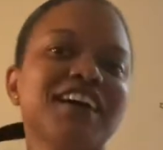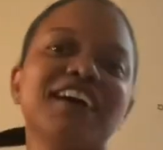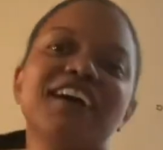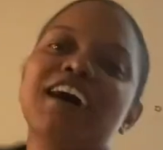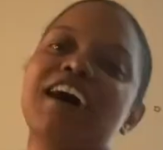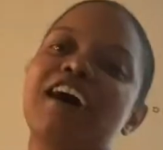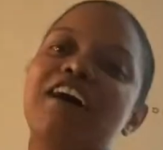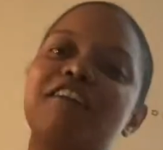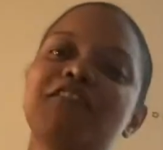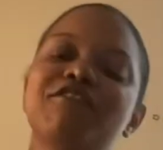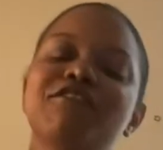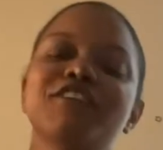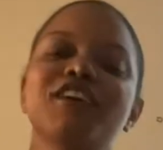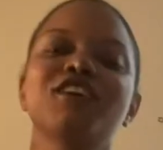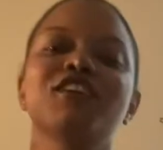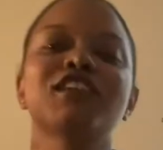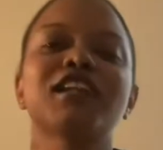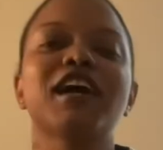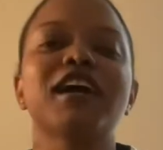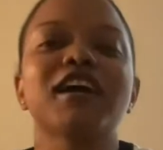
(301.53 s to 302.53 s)
I
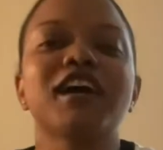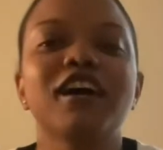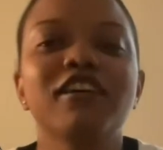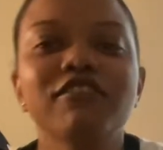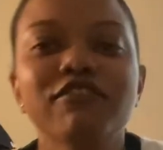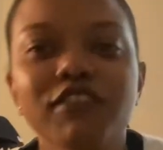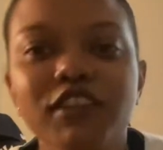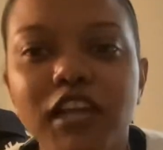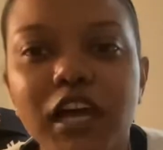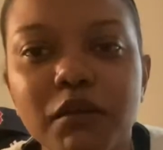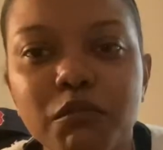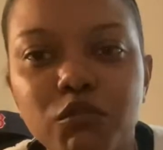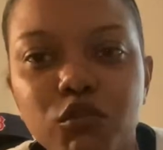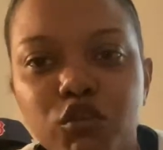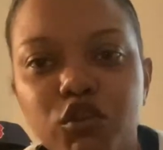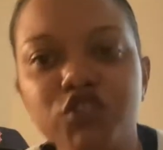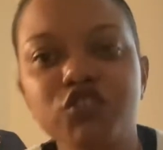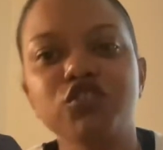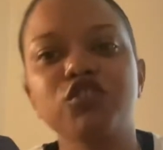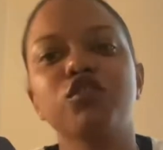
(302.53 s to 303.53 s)
feel like
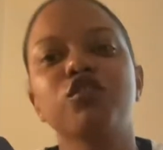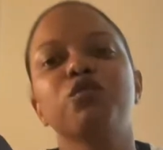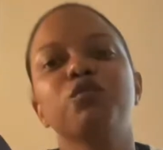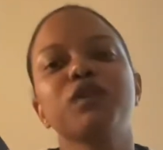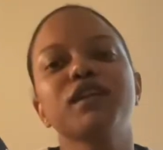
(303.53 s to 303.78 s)
more so when it